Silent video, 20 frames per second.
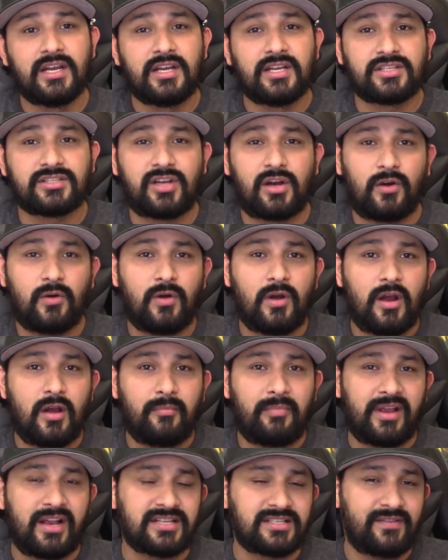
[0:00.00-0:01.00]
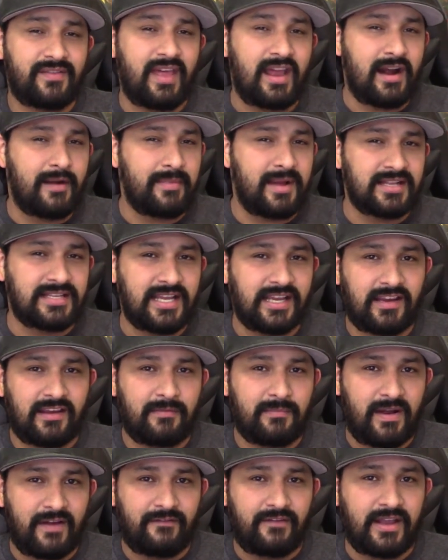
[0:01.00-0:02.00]
So because of that, I'm not taking
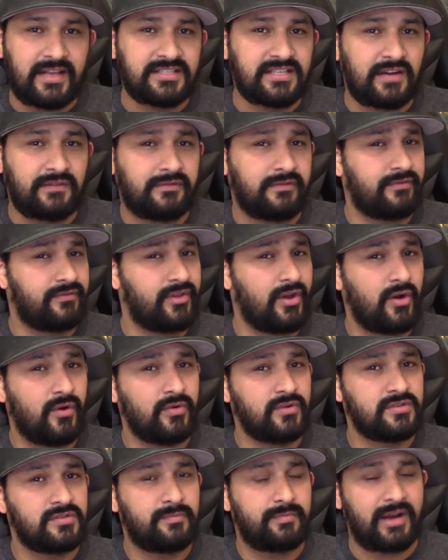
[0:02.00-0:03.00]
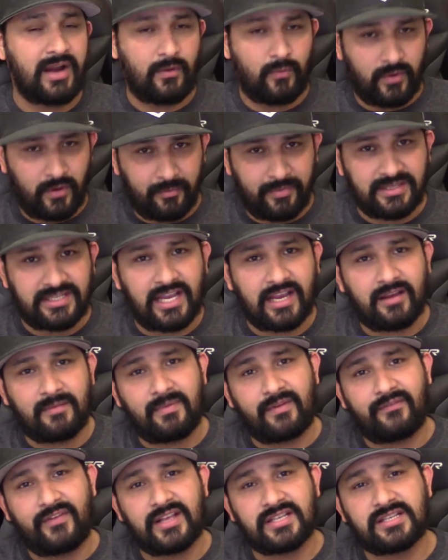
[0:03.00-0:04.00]
my face off of those, but I will be taking my
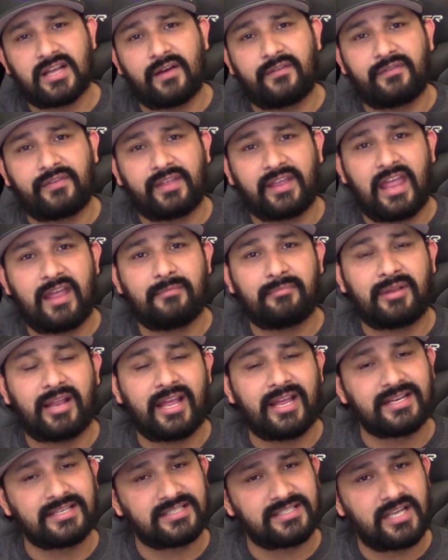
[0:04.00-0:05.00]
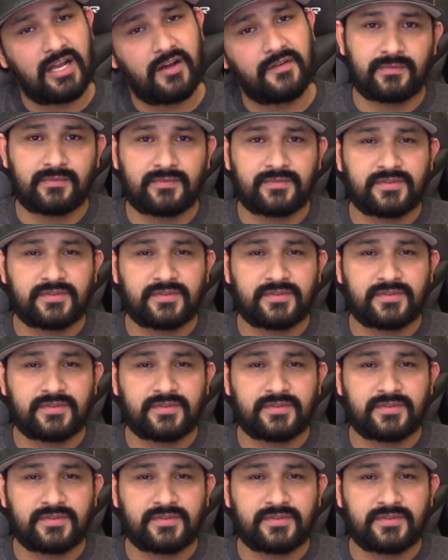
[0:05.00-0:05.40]
face off of the gameplay itself.